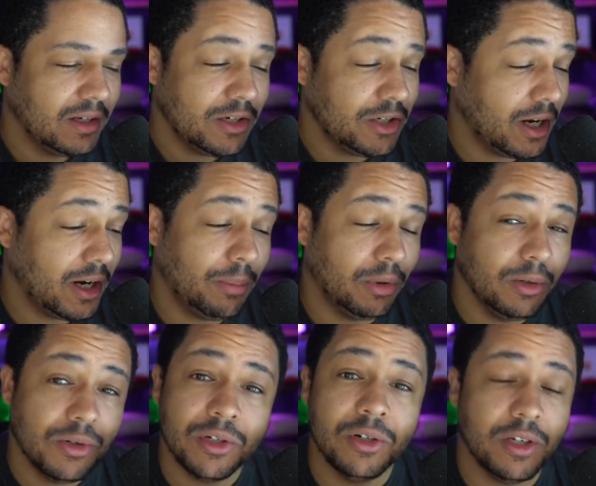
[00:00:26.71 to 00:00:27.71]
Shut up,
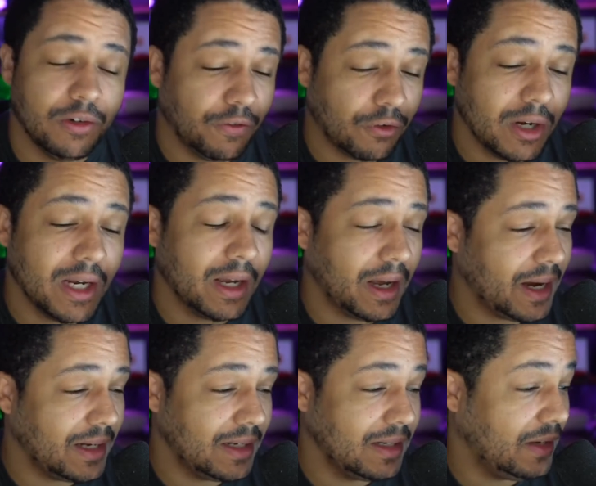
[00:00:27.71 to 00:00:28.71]
loser, you freak. I
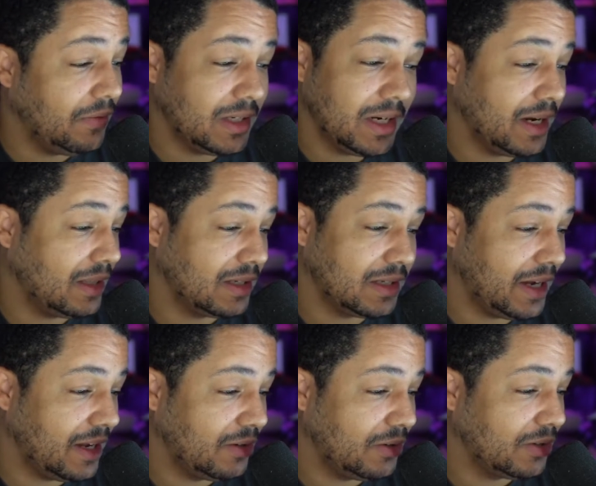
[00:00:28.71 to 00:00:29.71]
didn't even take the
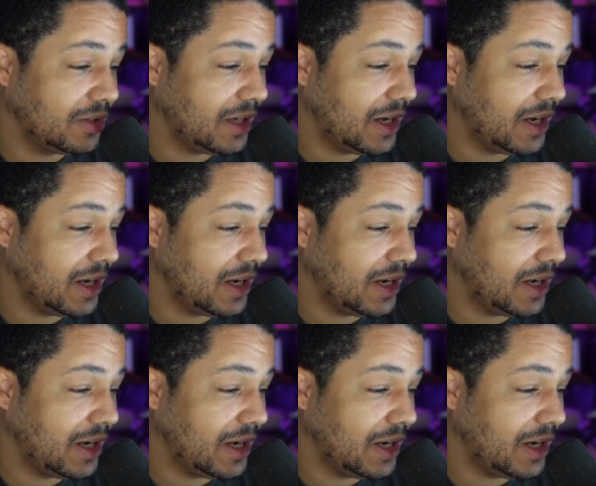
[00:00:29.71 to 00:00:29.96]
sandals.